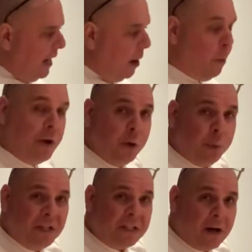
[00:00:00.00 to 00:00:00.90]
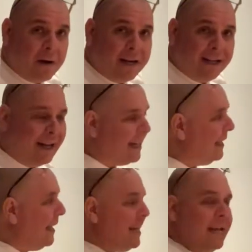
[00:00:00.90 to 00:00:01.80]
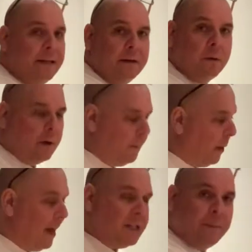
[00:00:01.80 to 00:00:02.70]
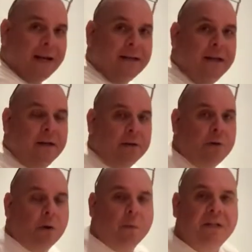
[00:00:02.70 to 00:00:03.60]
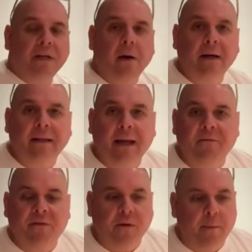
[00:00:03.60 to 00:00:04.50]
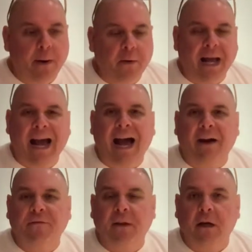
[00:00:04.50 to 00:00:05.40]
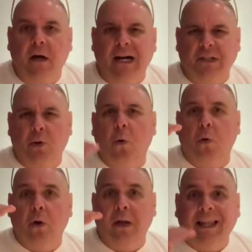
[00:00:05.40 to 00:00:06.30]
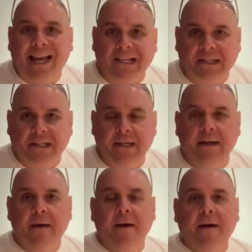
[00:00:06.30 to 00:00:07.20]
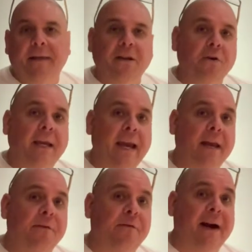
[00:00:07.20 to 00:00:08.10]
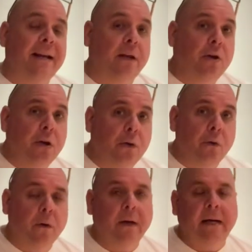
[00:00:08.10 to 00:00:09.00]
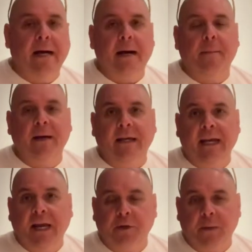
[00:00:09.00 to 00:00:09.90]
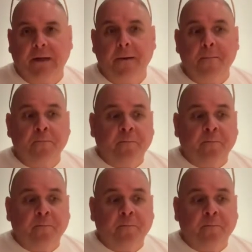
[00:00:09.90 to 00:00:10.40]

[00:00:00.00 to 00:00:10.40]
And when you retarget a client or a prospect, you can retarget them for about half the cost or less than you can to find a new um, engagement.